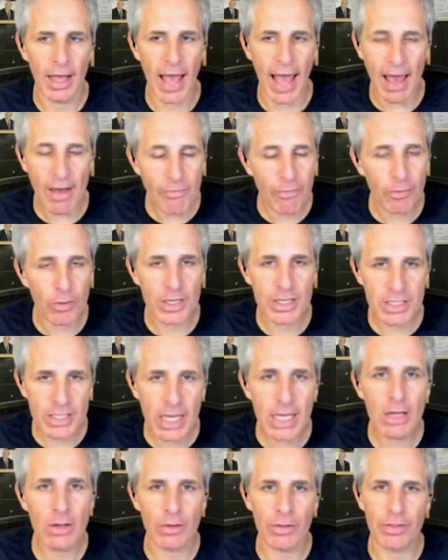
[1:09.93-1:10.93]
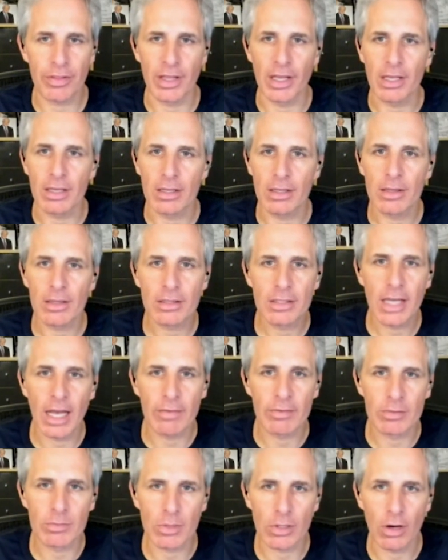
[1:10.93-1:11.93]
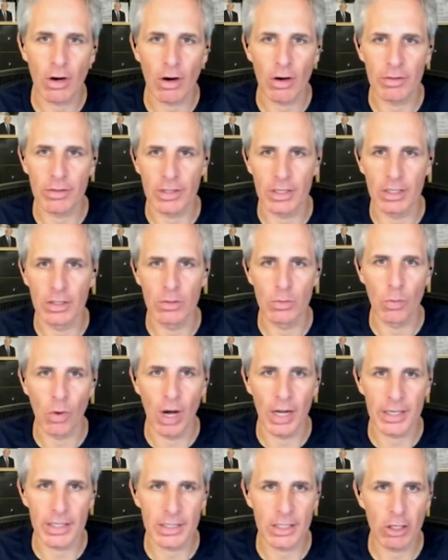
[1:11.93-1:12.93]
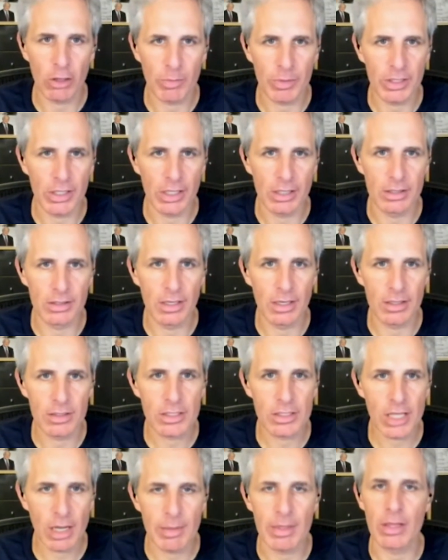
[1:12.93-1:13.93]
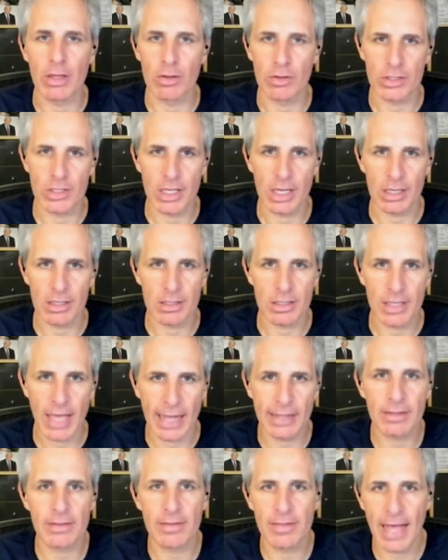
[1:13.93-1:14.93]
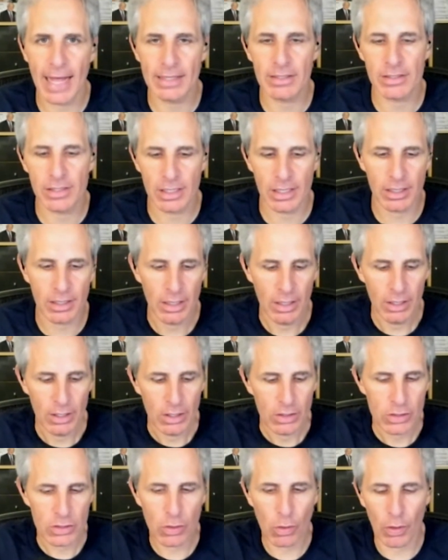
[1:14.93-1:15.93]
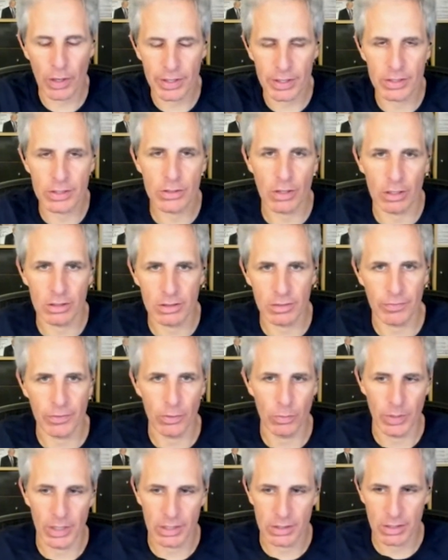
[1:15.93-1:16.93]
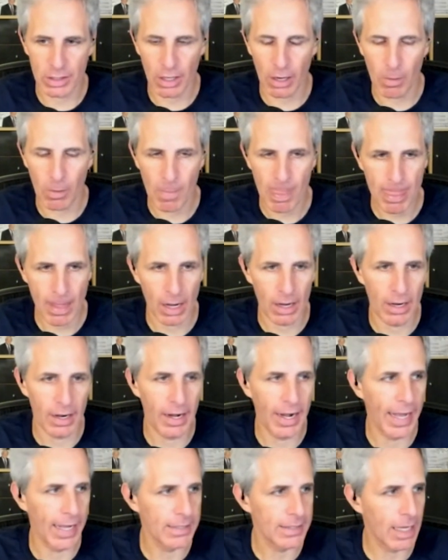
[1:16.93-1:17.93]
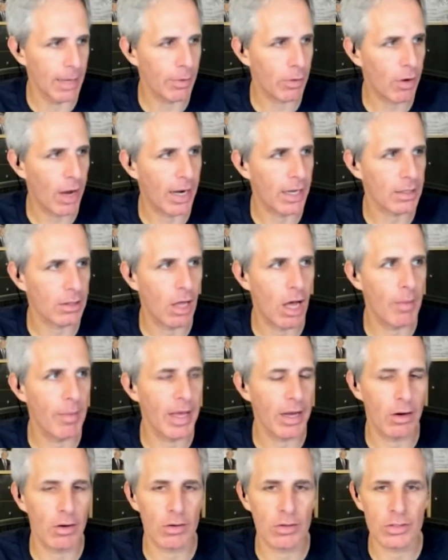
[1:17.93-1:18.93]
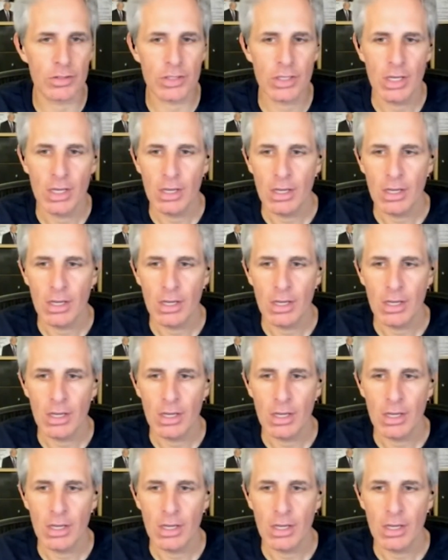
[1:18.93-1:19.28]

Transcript: every single thing that Kevin McCarthy wanted. He only did some of those things. That's the story that starts a few weeks ago. And Democratic lawmakers,